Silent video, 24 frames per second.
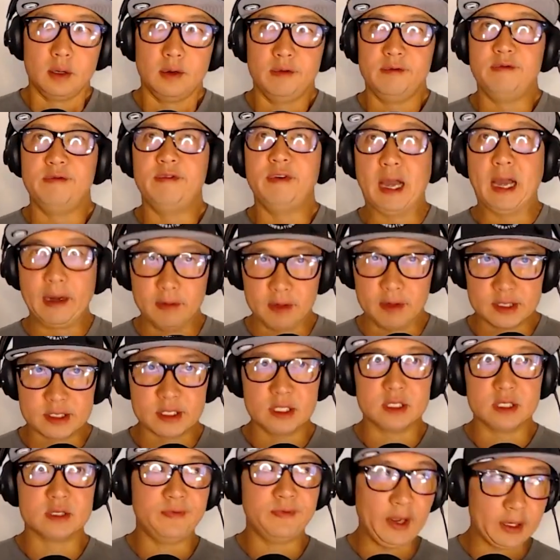
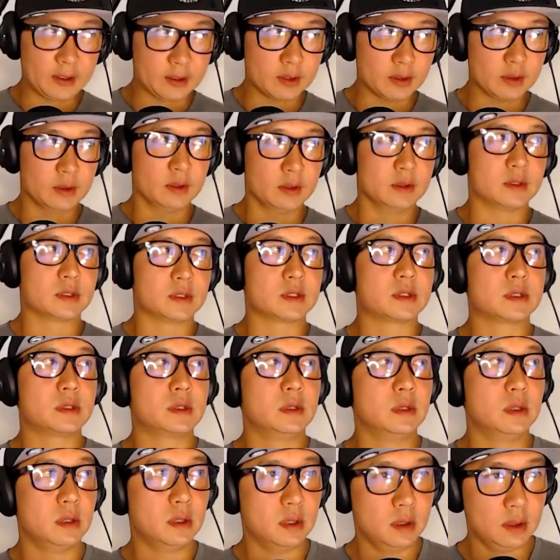viruses vectors
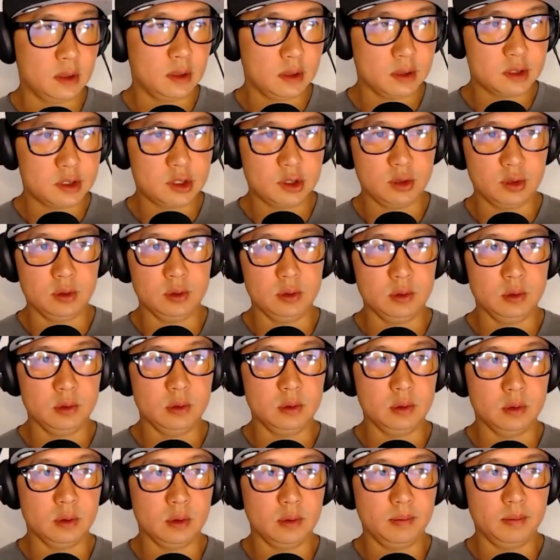
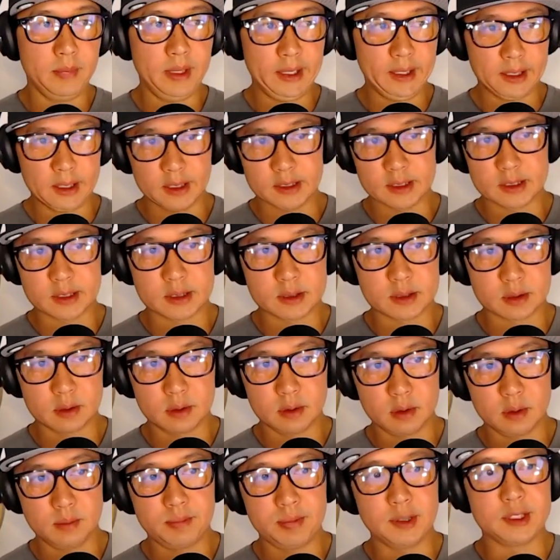to make us
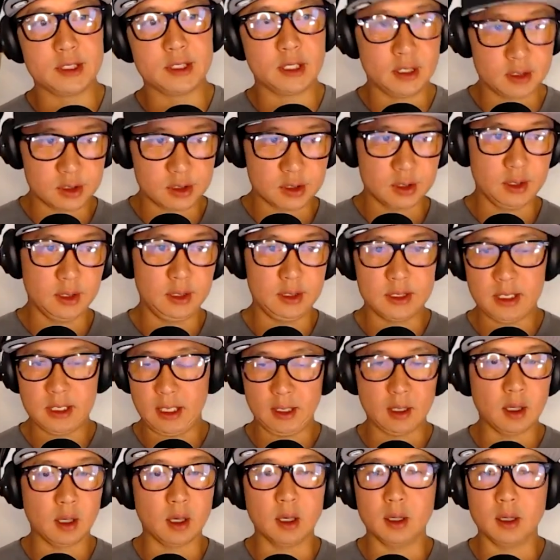potentially
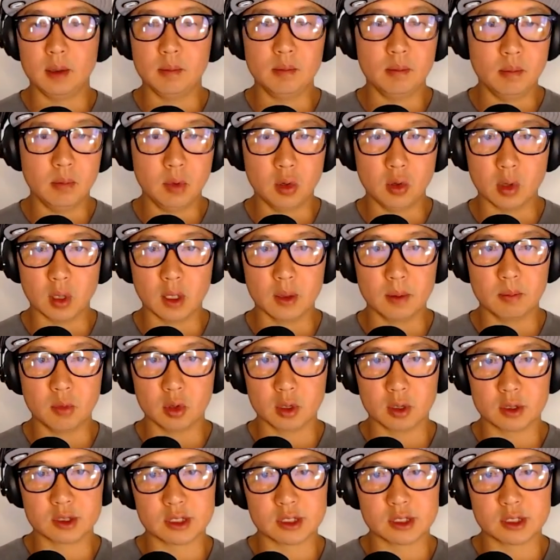take on more and more